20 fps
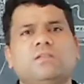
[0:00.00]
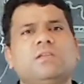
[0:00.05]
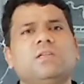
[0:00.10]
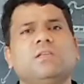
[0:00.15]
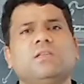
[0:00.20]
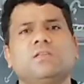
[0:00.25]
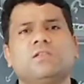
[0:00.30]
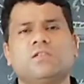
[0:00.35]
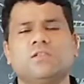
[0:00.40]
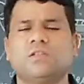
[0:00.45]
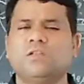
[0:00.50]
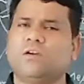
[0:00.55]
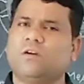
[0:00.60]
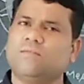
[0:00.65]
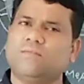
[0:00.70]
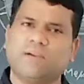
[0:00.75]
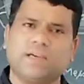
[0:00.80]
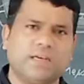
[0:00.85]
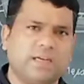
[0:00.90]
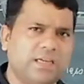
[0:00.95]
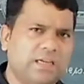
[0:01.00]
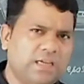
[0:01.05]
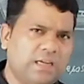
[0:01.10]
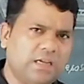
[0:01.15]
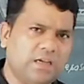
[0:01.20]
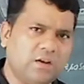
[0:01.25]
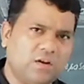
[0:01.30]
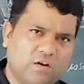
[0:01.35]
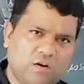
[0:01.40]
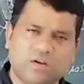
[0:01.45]
the history of
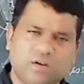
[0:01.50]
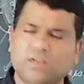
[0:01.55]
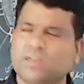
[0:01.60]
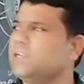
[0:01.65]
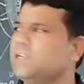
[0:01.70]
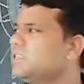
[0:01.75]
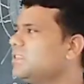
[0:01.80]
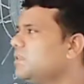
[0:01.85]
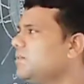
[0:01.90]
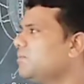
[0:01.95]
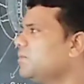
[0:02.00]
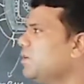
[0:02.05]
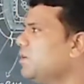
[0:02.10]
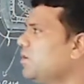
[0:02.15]
any organism.